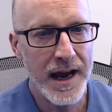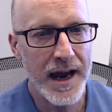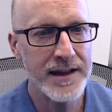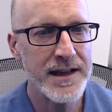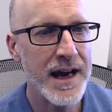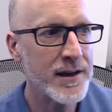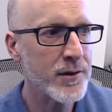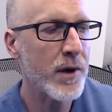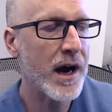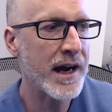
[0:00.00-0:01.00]
And
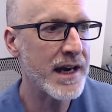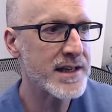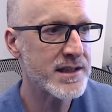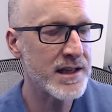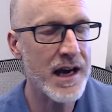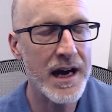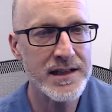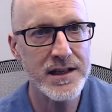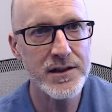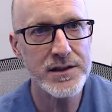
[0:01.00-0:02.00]
then I guess the
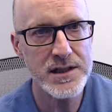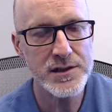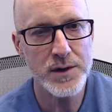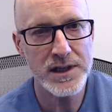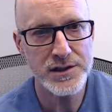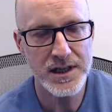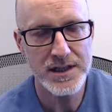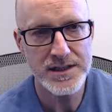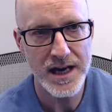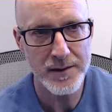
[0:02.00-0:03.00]
ideal situation
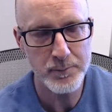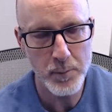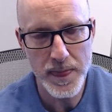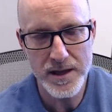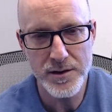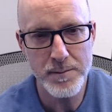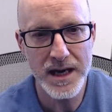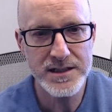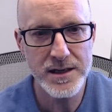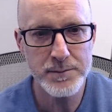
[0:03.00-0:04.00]
is that you
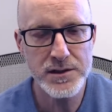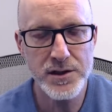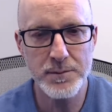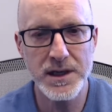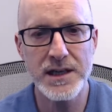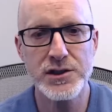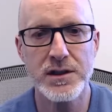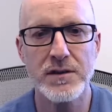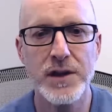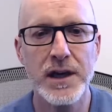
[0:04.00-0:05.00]
make some determination
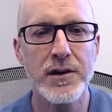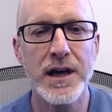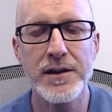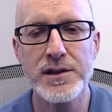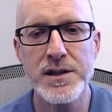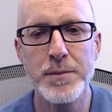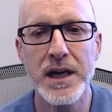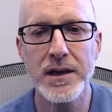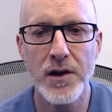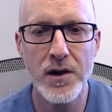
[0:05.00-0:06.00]
of like, okay, there's a
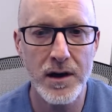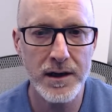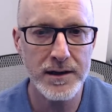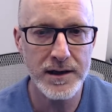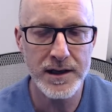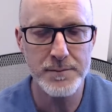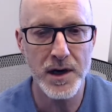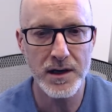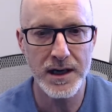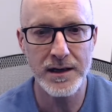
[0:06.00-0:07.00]
big long in the
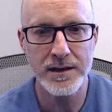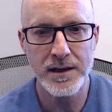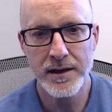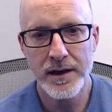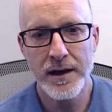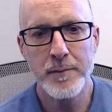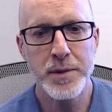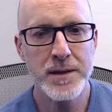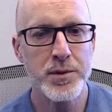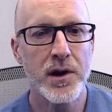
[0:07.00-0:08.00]
market,
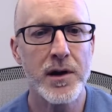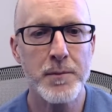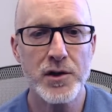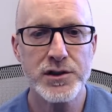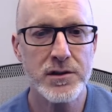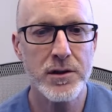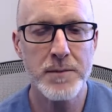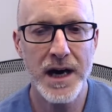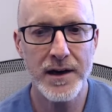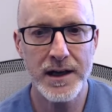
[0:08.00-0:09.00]
people are emotional
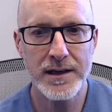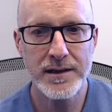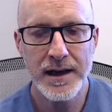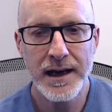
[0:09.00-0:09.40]
about it,